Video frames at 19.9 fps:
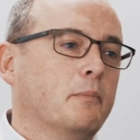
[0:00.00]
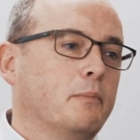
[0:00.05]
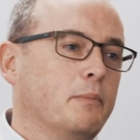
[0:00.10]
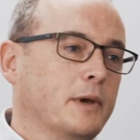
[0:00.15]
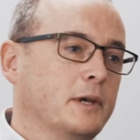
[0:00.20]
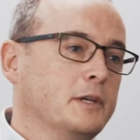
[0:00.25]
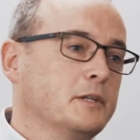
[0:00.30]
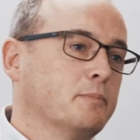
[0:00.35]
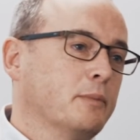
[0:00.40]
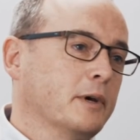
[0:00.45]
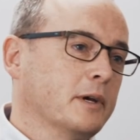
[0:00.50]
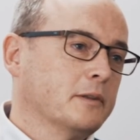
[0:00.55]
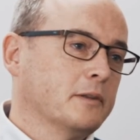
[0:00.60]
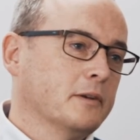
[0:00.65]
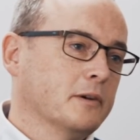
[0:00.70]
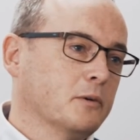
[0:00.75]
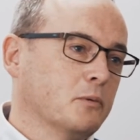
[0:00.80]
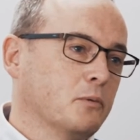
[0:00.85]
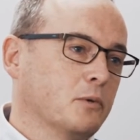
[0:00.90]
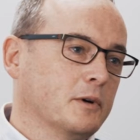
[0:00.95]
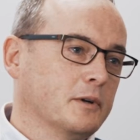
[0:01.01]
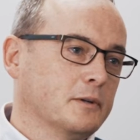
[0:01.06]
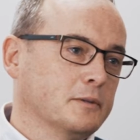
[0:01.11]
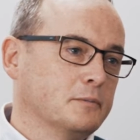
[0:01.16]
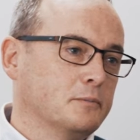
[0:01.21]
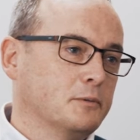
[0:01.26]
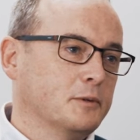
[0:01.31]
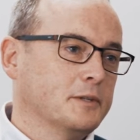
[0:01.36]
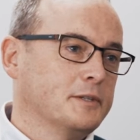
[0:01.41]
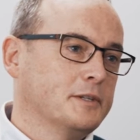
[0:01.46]
based back there where
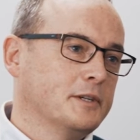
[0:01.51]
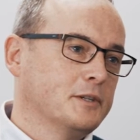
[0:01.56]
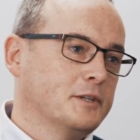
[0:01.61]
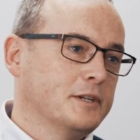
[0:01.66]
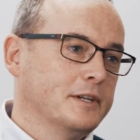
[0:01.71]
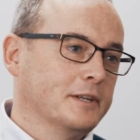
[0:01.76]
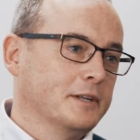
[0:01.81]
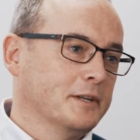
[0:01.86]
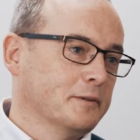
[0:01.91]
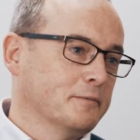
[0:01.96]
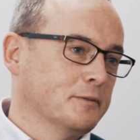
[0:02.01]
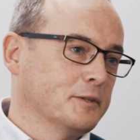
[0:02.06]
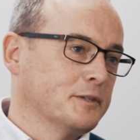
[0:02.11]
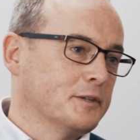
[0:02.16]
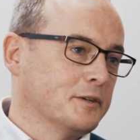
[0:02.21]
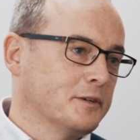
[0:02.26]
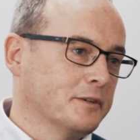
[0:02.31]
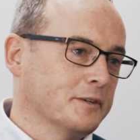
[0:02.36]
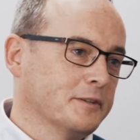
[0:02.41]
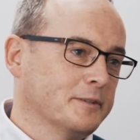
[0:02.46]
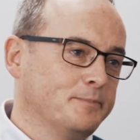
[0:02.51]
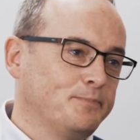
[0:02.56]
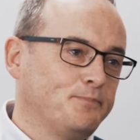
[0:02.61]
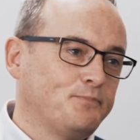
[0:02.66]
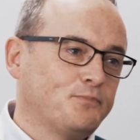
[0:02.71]
essentially a lot of it started.